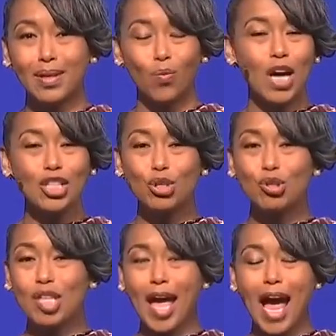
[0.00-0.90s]
Once you
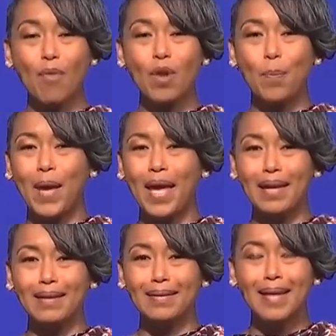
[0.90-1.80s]
say, I
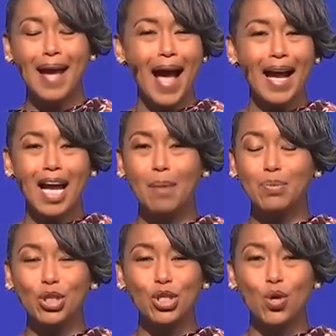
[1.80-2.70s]
repent, I come
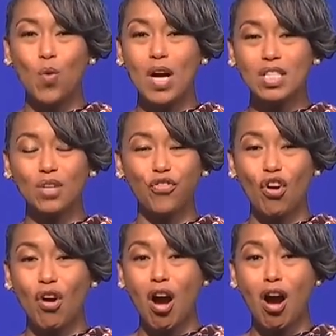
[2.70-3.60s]
to you once and
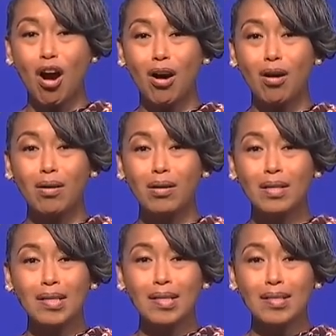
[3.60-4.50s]
for all,
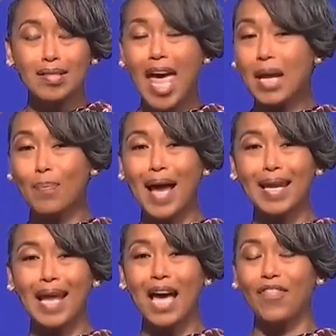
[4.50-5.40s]
take my
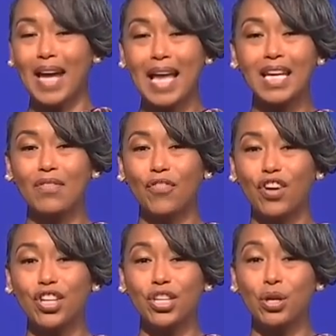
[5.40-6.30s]
life and I live it
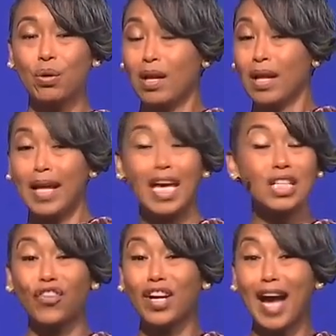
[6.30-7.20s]
for you, he's
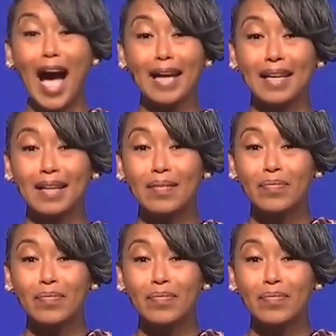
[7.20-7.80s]
forgotten it.